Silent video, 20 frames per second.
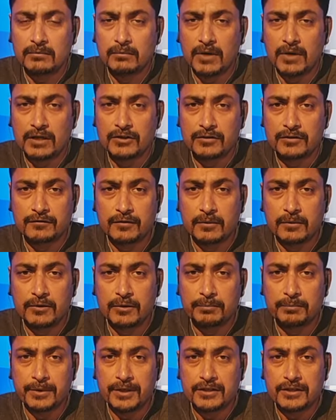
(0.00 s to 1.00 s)
much from
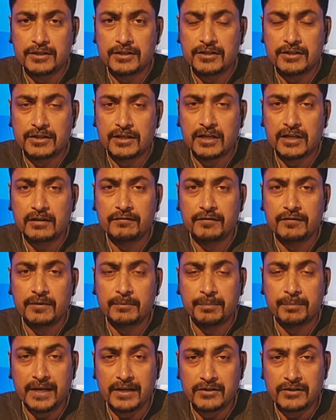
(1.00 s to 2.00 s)
the pitch itself. The
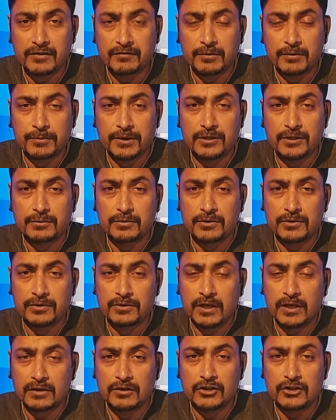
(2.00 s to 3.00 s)
pace of the pitch was
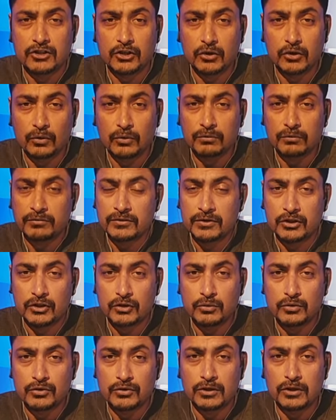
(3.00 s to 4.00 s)
rather slow. It was the
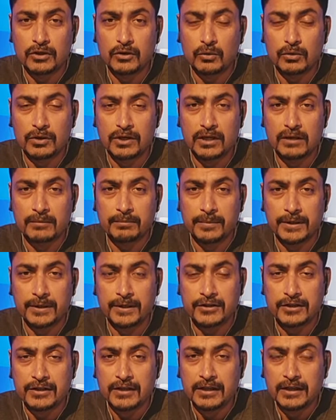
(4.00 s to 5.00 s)
usual Kotla
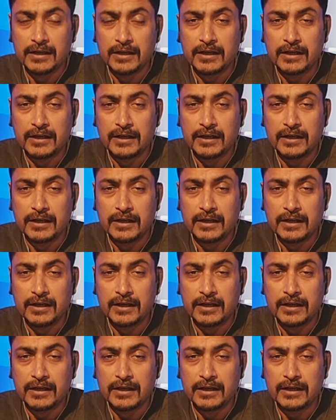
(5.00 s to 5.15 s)
pitch.